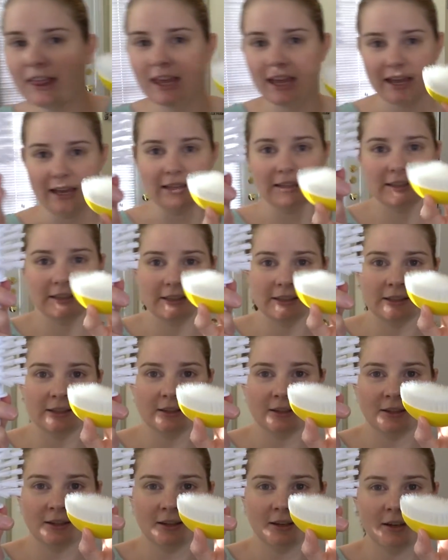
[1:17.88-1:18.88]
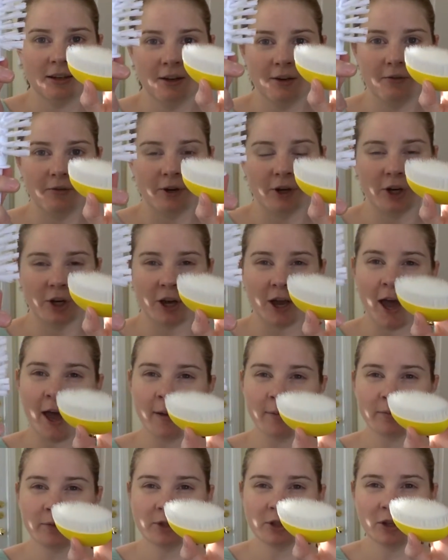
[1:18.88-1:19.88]
this. For your
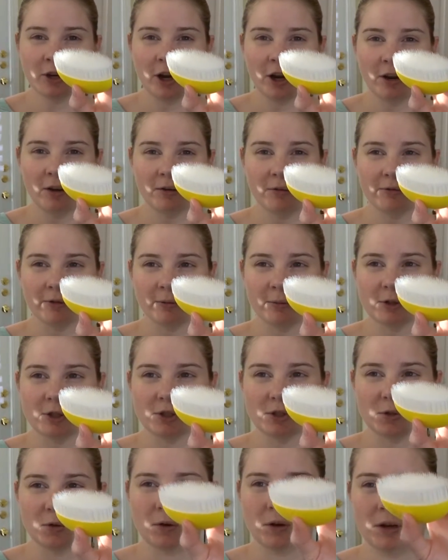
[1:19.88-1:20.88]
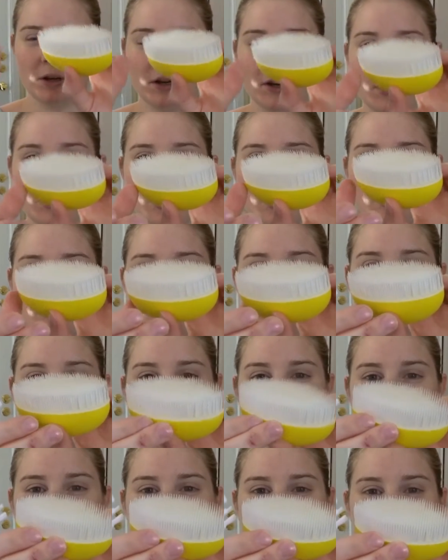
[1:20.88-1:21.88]
cups, you know, from the store. They're
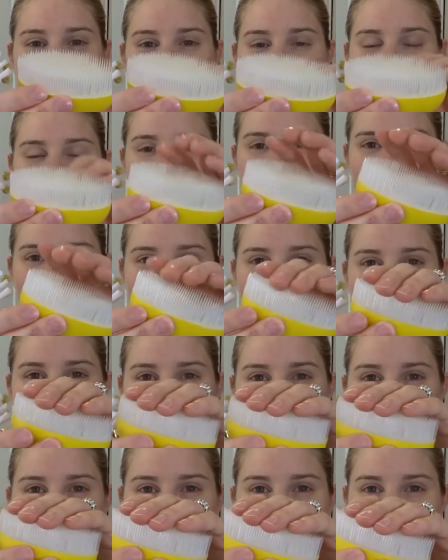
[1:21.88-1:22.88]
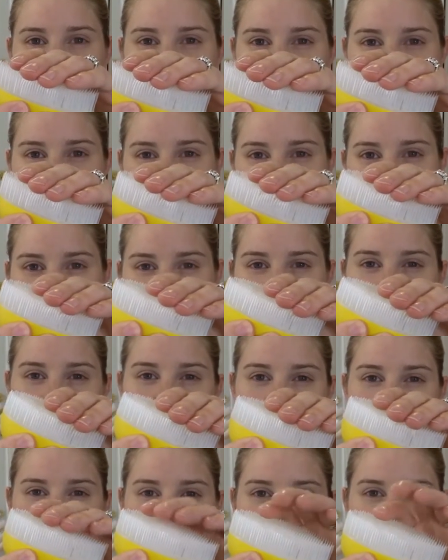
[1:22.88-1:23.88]
just a little bit thicker than that,
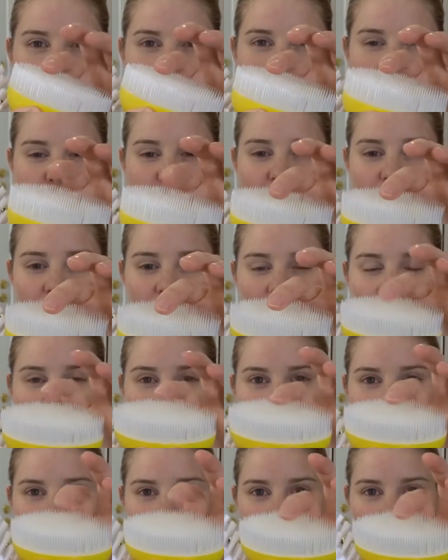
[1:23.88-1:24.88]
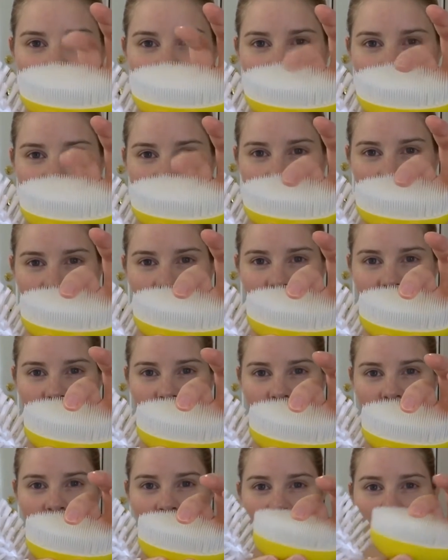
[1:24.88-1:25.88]
and they're kind of pointier so they can get down in
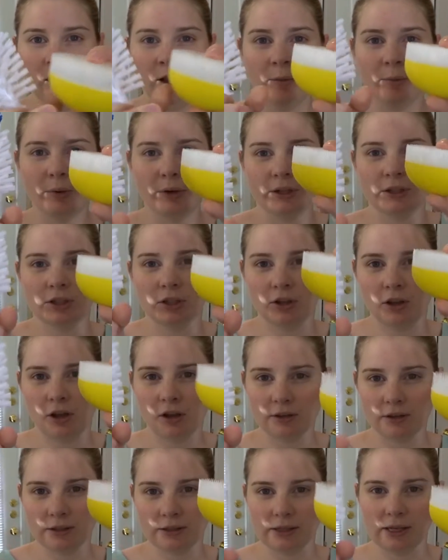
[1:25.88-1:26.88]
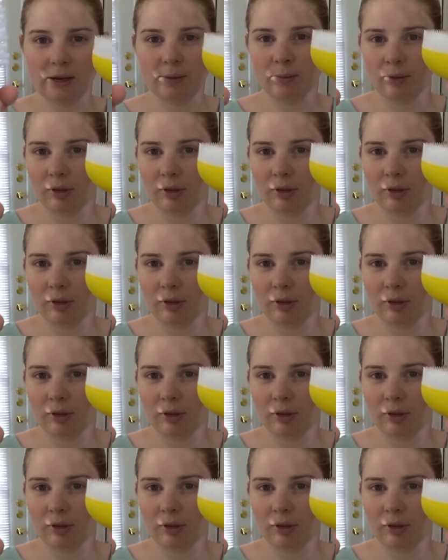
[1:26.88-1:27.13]
there, but it's along the same